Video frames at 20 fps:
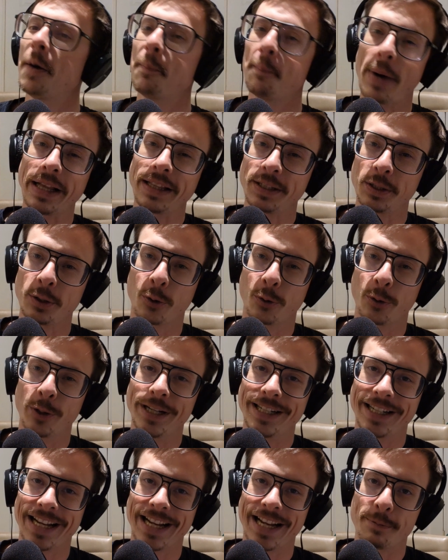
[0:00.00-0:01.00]
My little
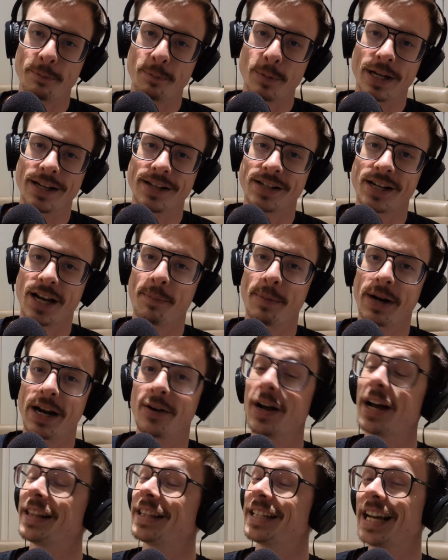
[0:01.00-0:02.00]
green game is coming
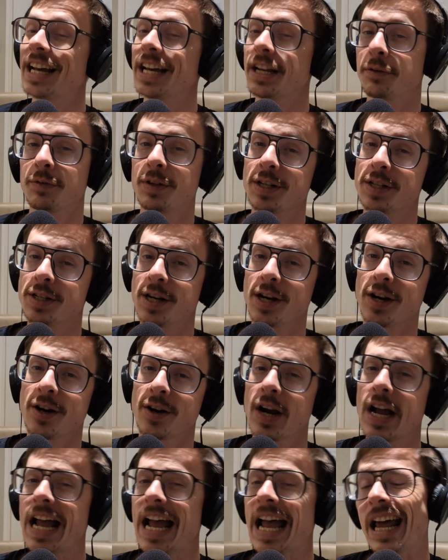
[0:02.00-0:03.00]
out at the end of this
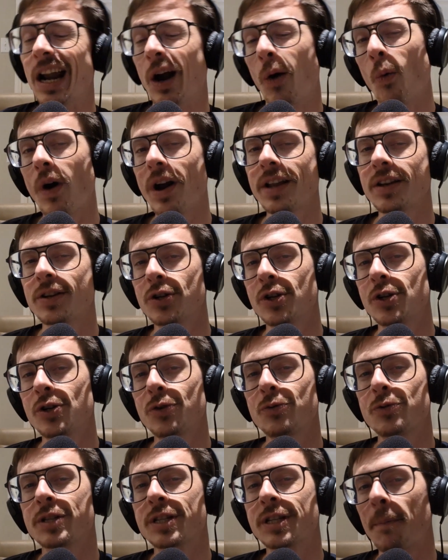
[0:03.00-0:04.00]
year, and I wanted to
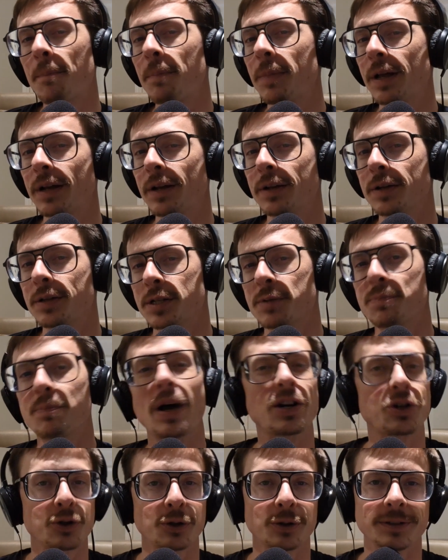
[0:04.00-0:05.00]
do something
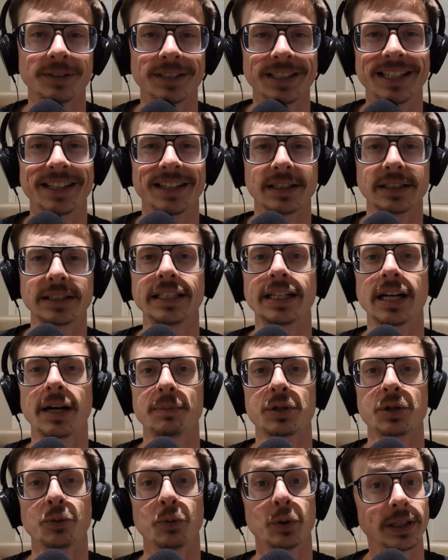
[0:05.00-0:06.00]
special in the lead
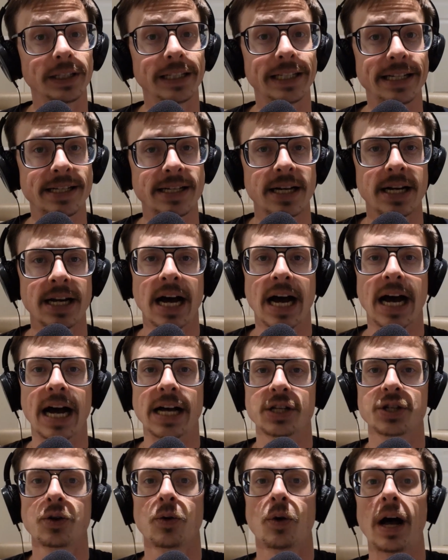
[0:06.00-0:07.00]
up to release.
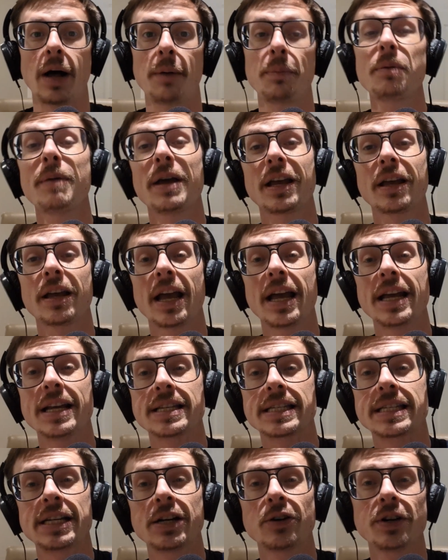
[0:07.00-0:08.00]
So I'll be making a
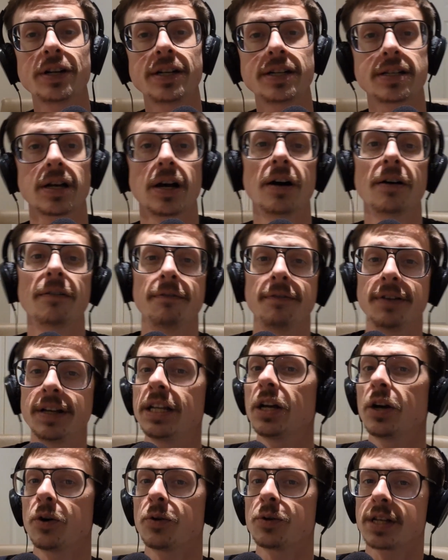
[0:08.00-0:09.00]
series of
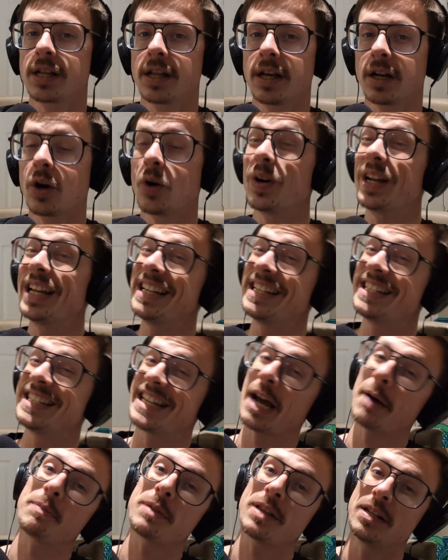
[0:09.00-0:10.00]
videos that go in
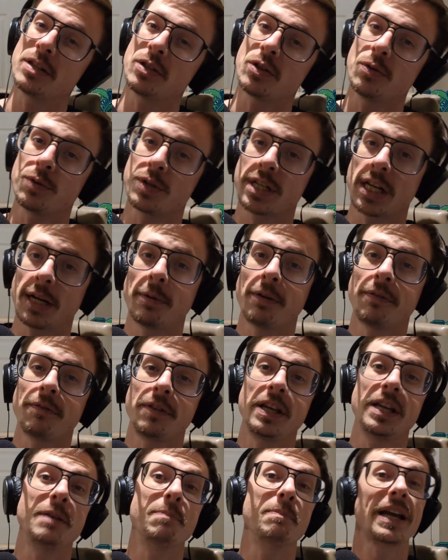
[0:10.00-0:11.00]
depth into some of
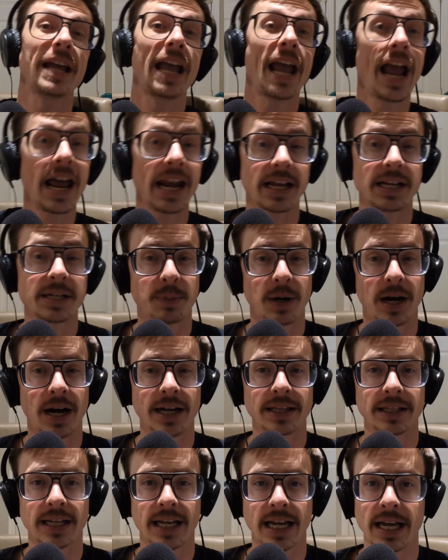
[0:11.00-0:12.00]
the mechanics
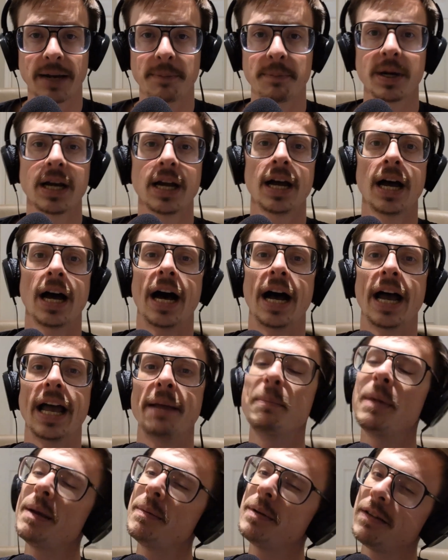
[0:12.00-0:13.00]
behind the game,
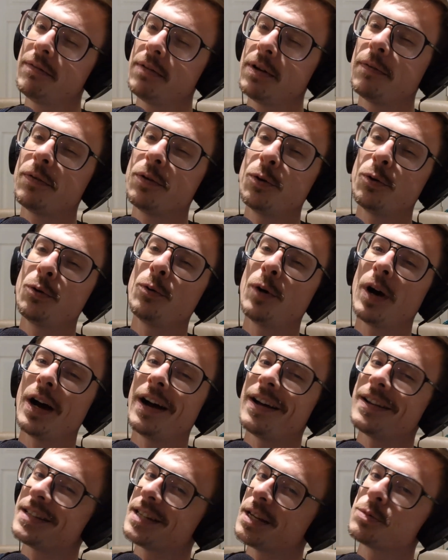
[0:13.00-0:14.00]
and maybe give you a few
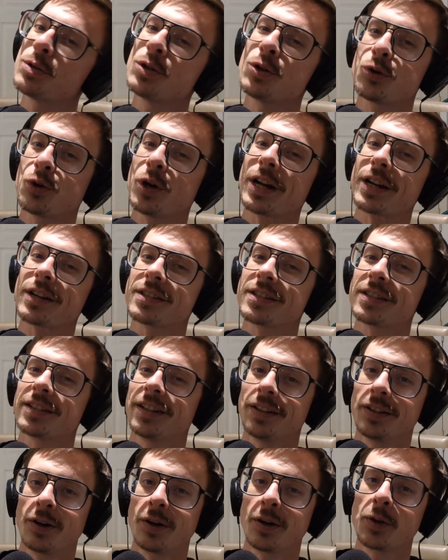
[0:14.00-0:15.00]
tips and tricks
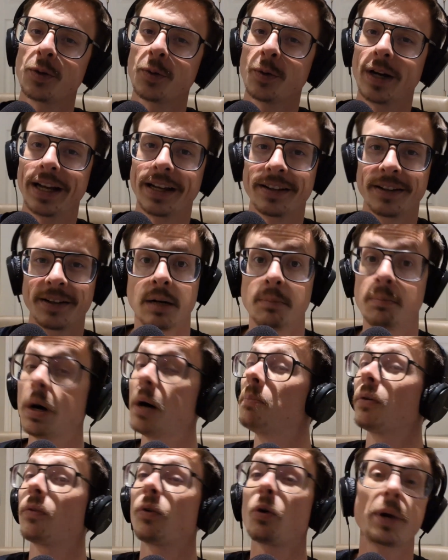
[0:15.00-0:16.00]
along the way.
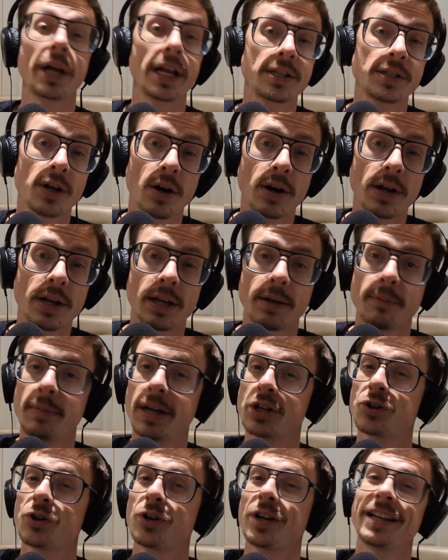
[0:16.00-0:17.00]
But before we get started,
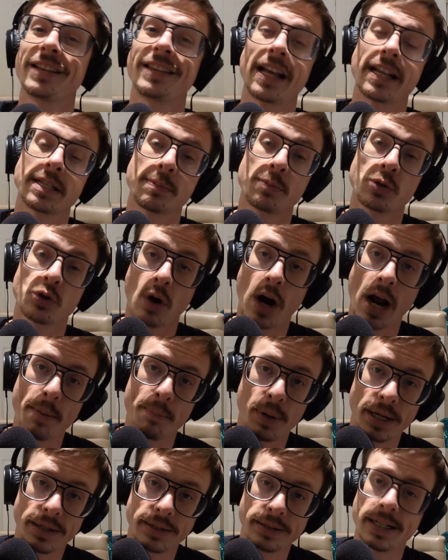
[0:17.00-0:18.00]
make sure to hit that subscribe
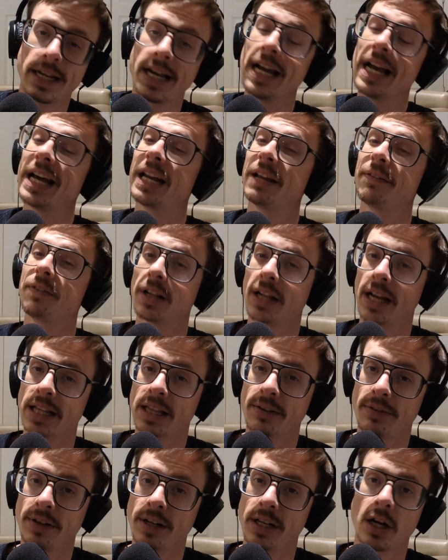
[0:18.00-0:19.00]
button. And if you like
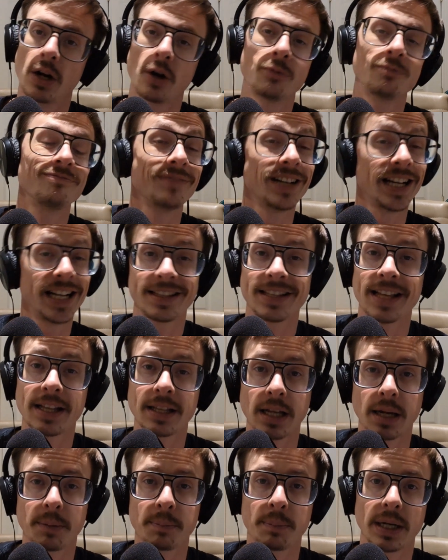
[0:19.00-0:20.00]
the video, hit that
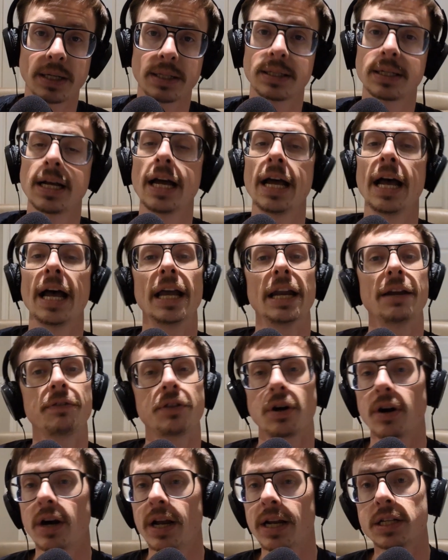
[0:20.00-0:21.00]
like button. And if
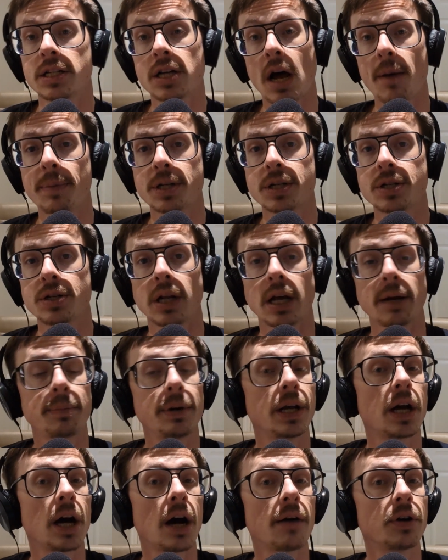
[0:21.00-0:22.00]
there are any topics you'd like me
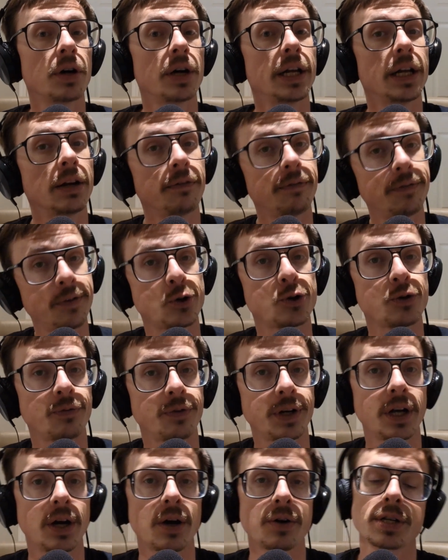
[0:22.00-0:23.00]
to cover in future
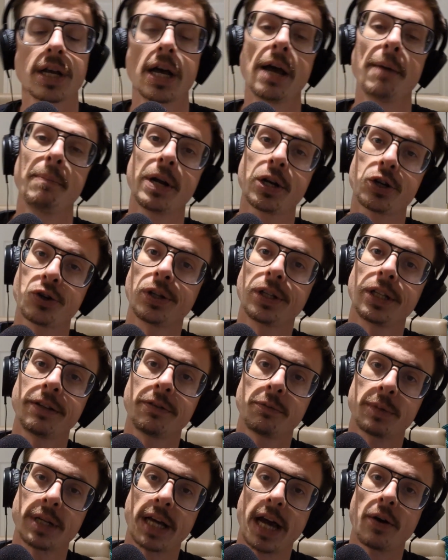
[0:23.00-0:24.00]
videos, make sure to leave
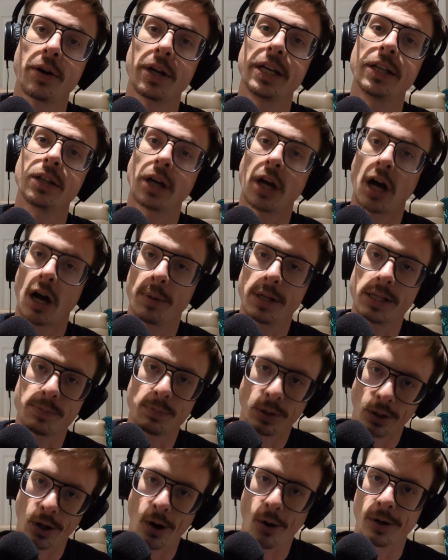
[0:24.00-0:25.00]
them down in the comments
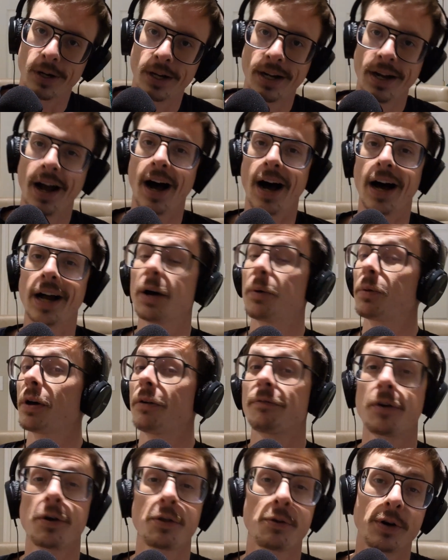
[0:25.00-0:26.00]
below. Now,
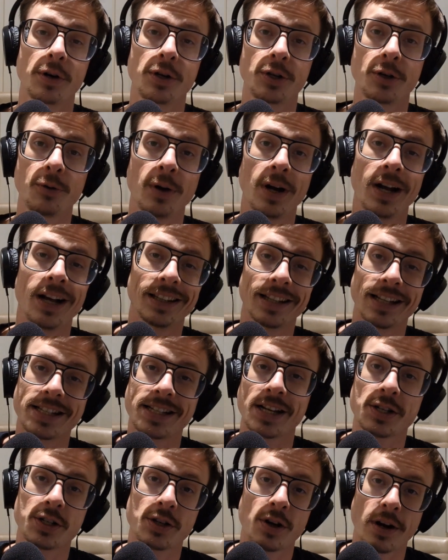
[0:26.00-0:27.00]
without further ado, let's
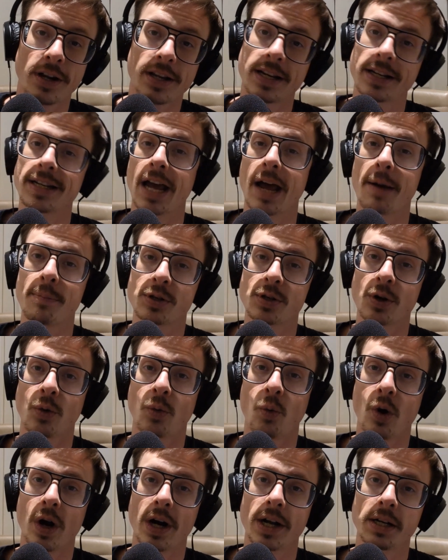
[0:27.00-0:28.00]
get started into episode
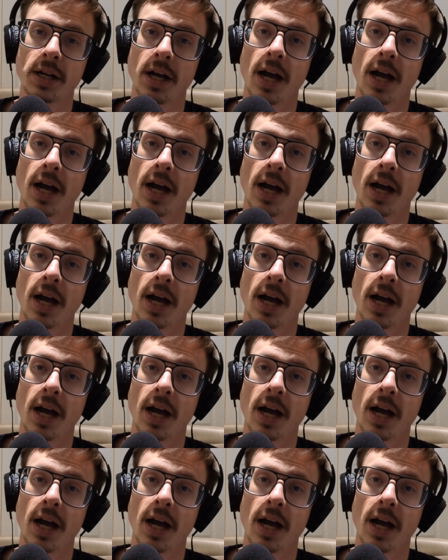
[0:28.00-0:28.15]
1